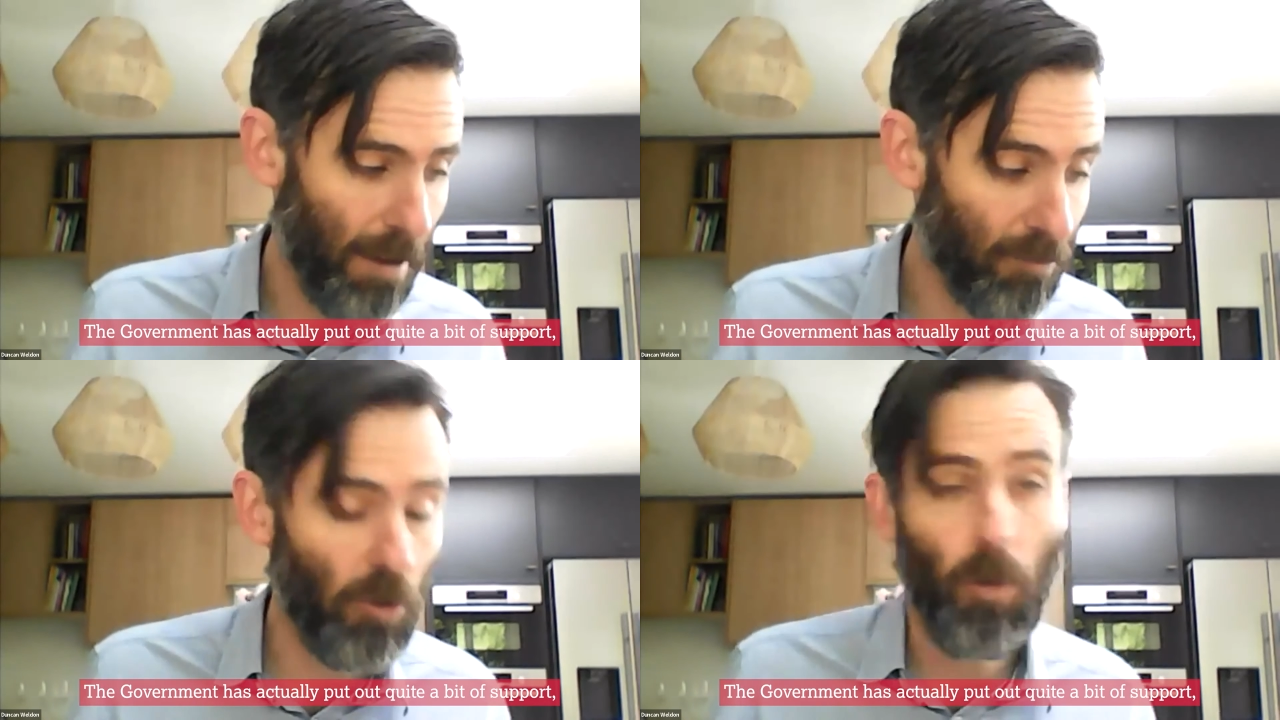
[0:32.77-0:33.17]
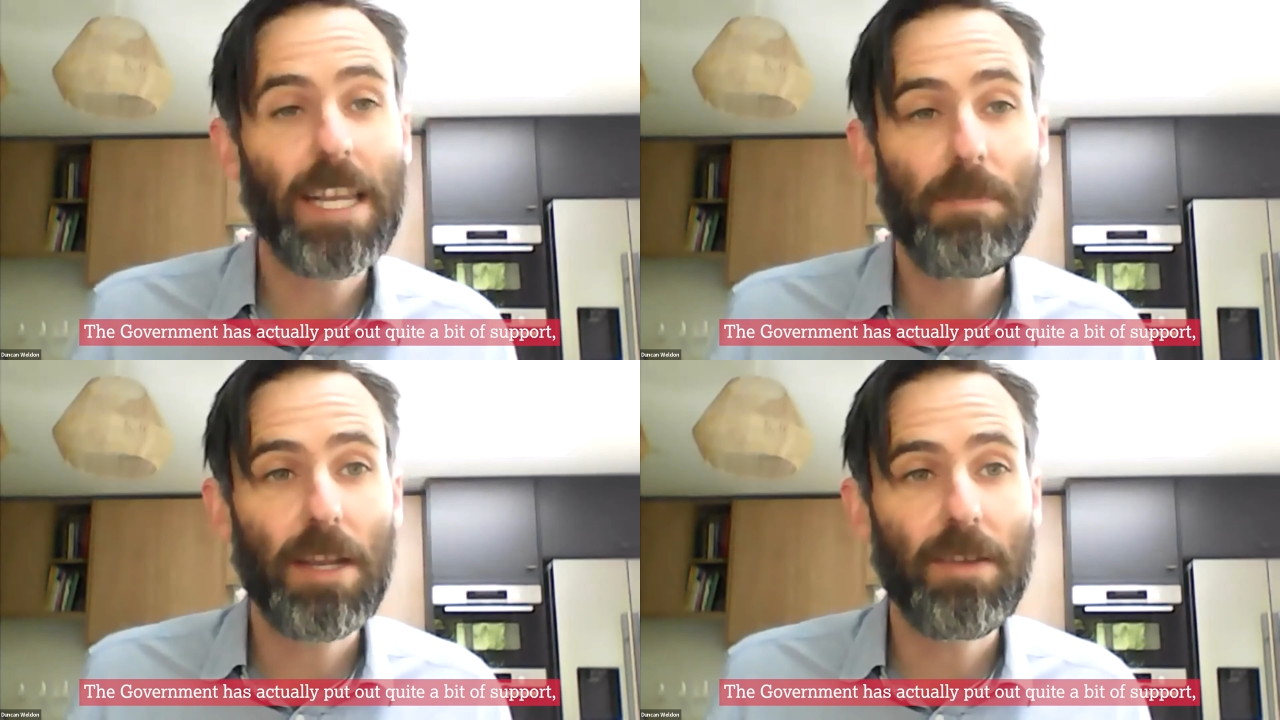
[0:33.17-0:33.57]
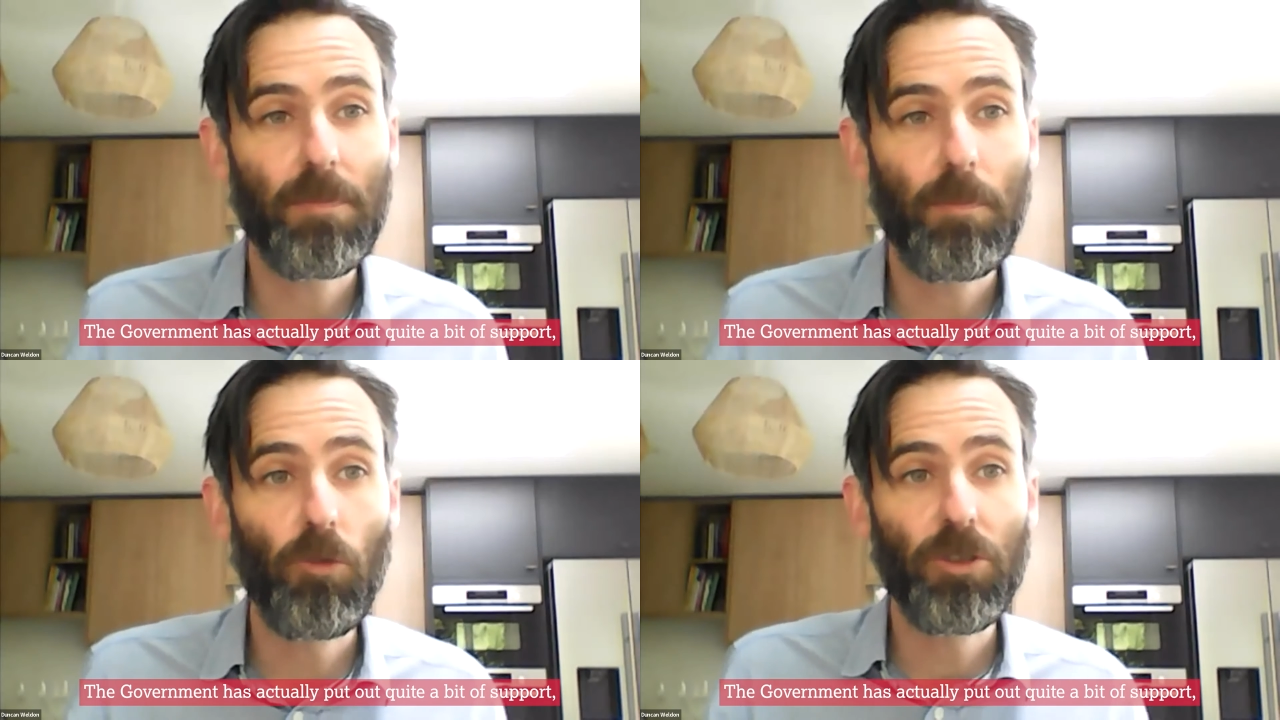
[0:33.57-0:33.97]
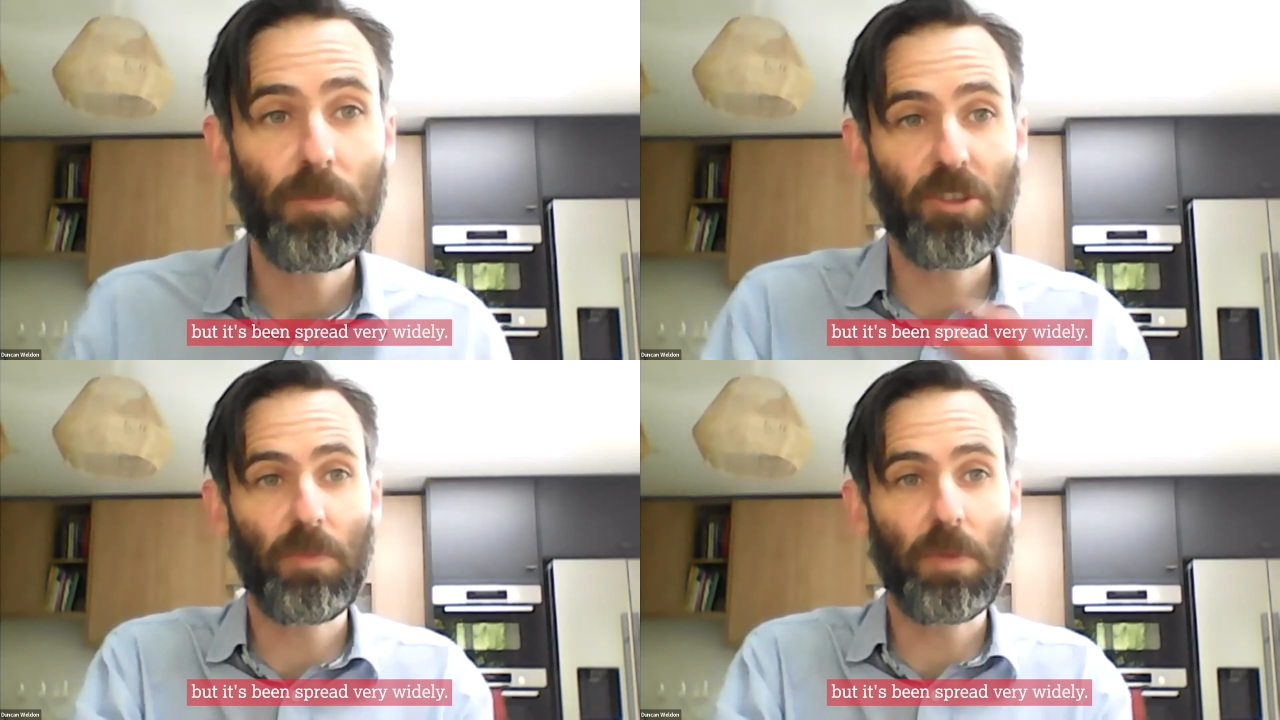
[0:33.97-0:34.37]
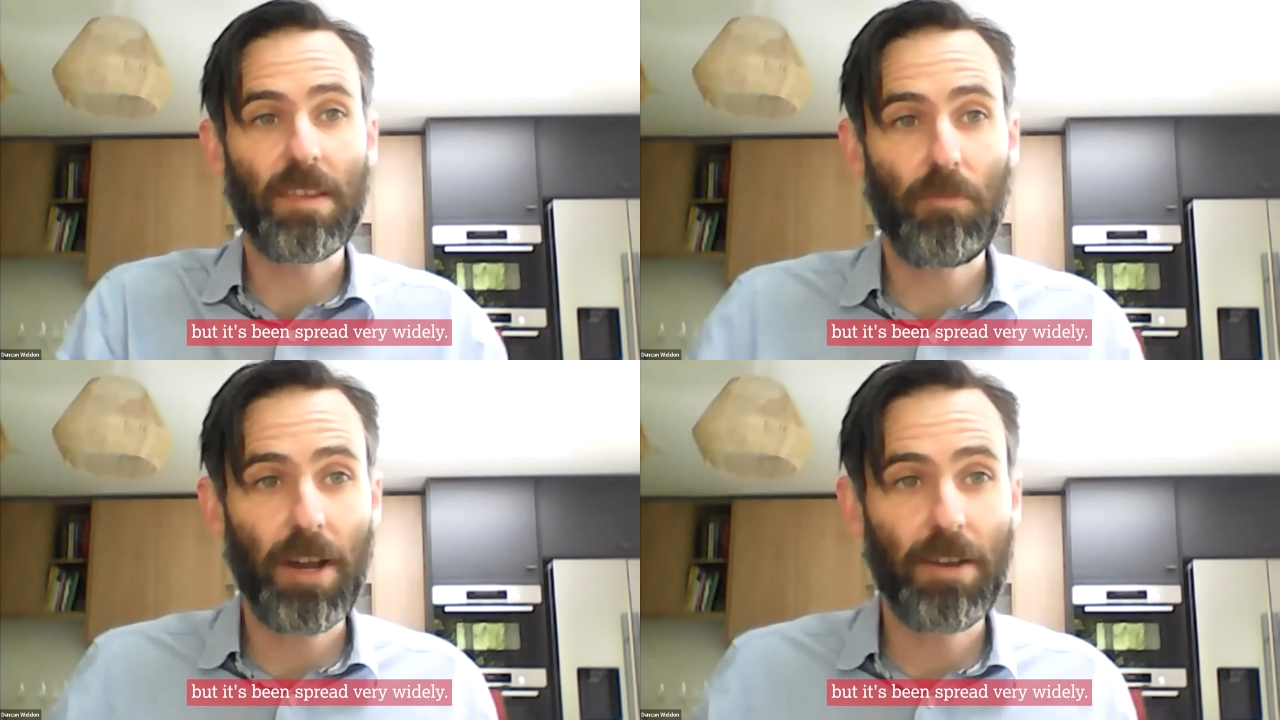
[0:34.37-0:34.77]
out quite a bit of support, but it's been
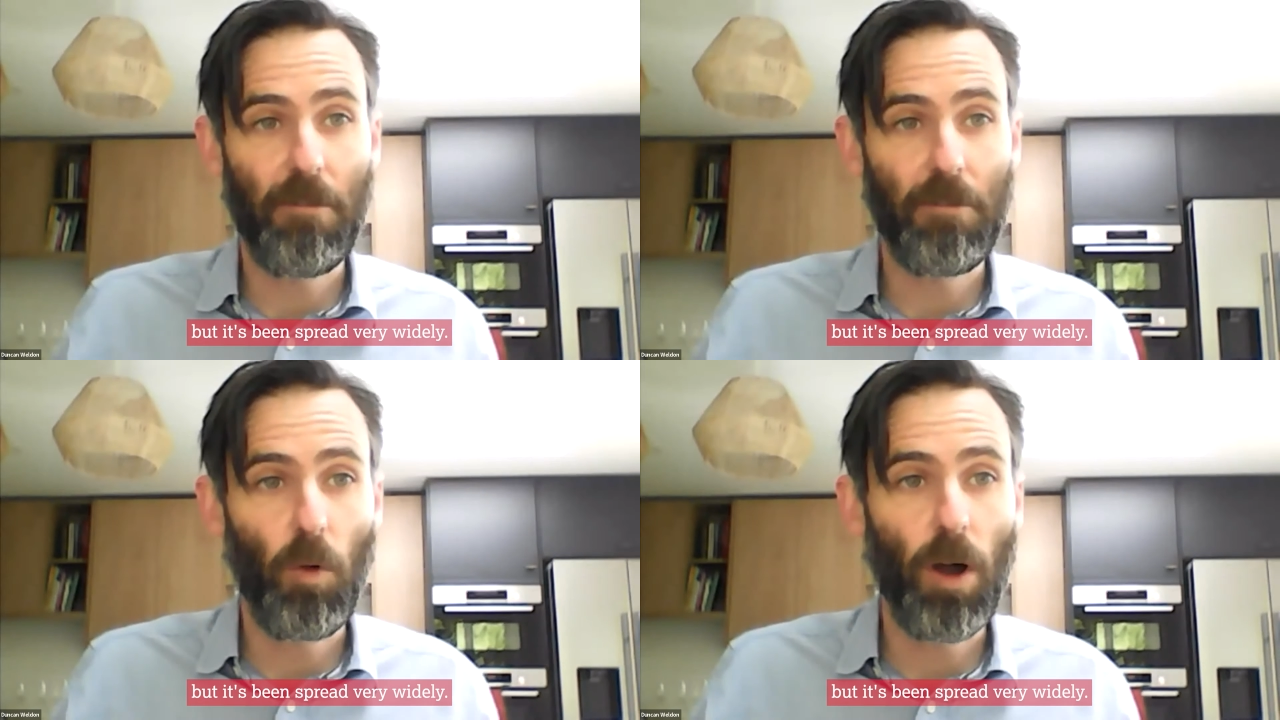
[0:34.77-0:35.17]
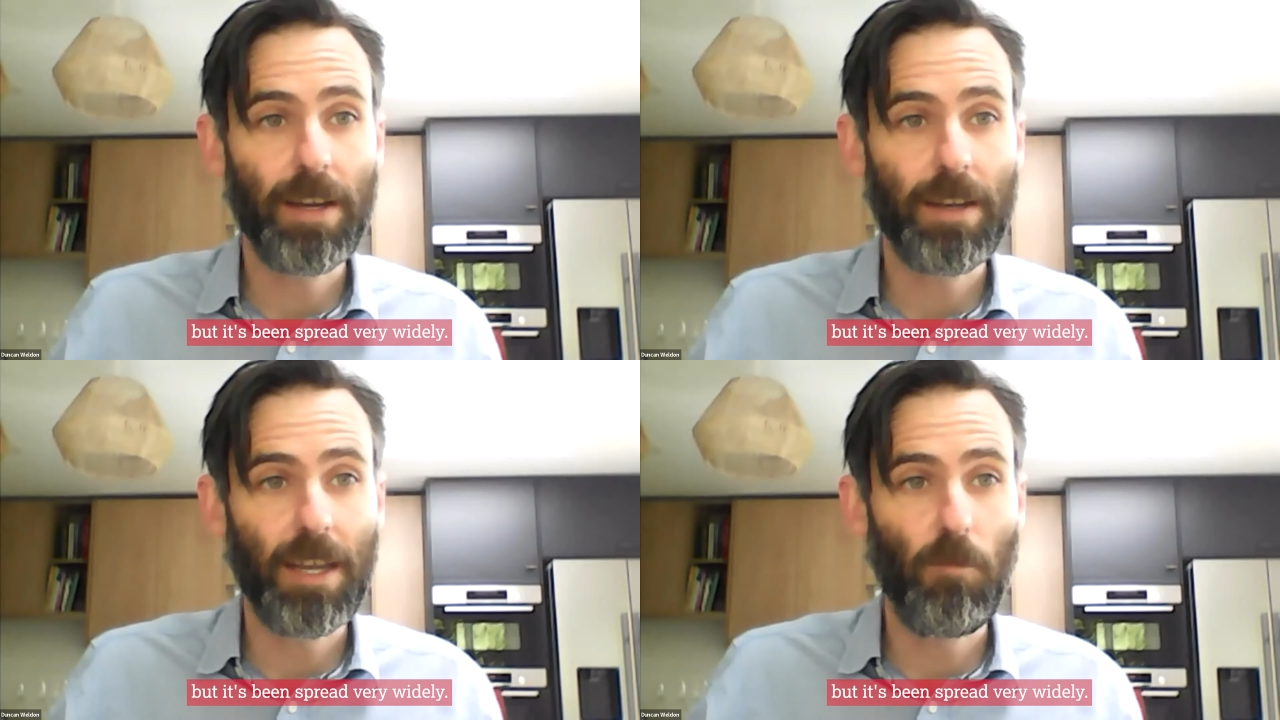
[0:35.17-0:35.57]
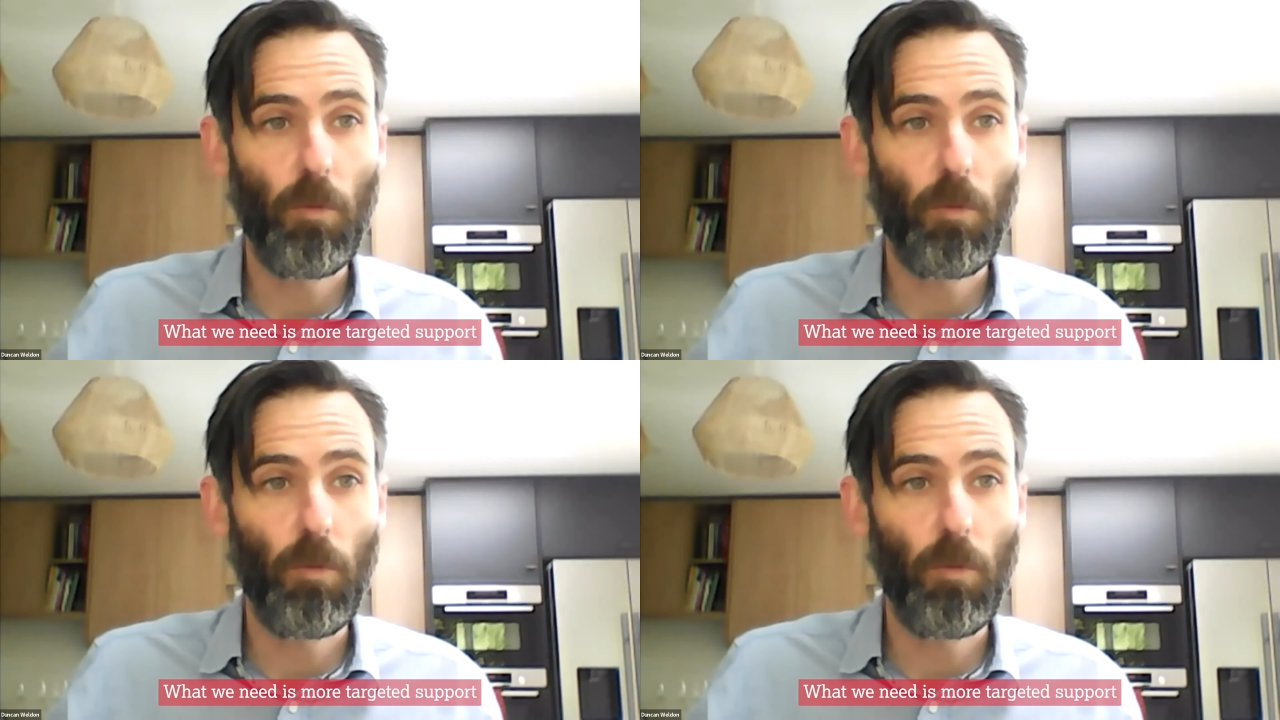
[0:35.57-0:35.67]
spread very widely.